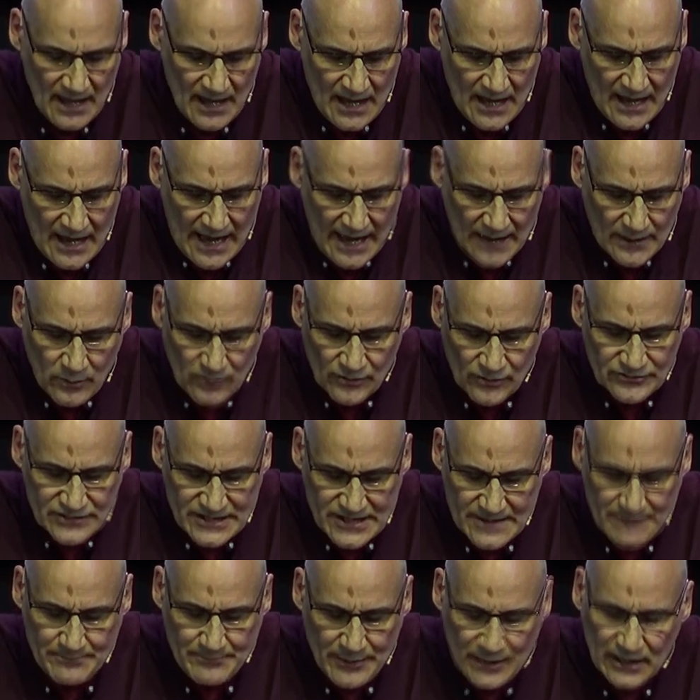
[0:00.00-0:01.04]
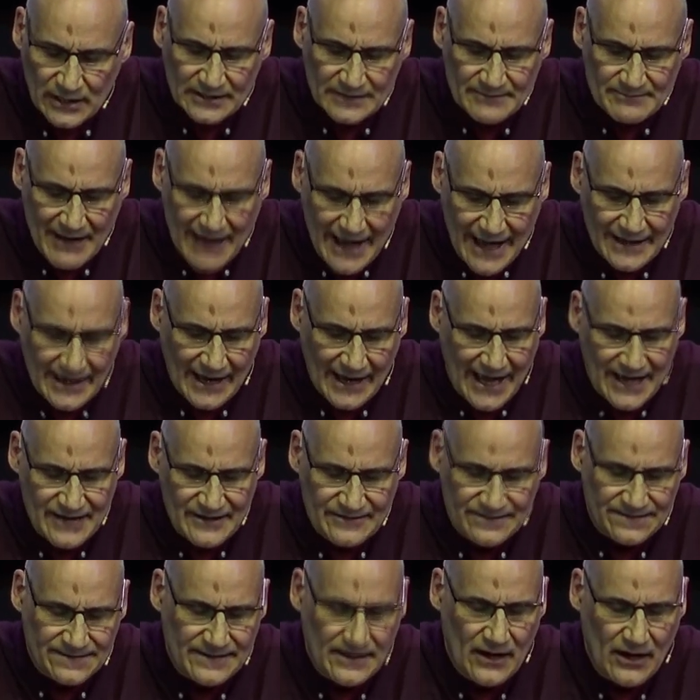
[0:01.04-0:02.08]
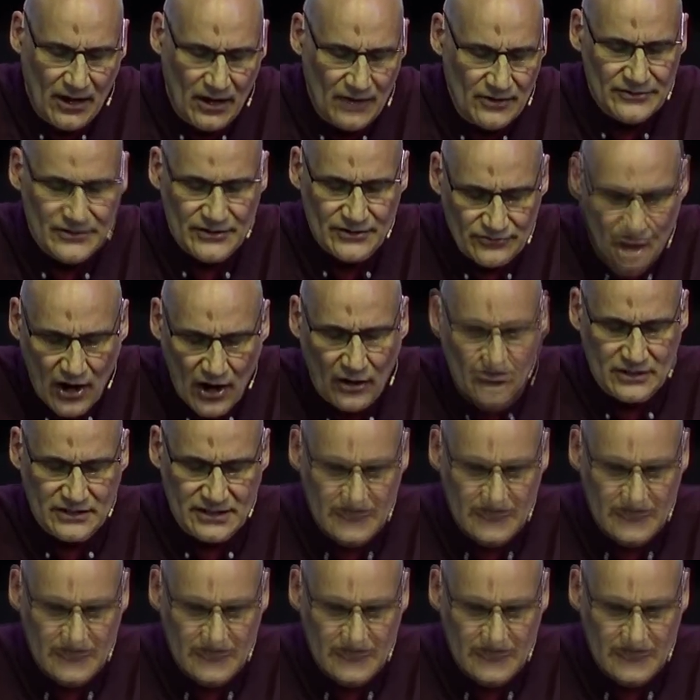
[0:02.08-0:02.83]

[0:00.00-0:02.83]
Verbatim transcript: I want to build my life on the rock,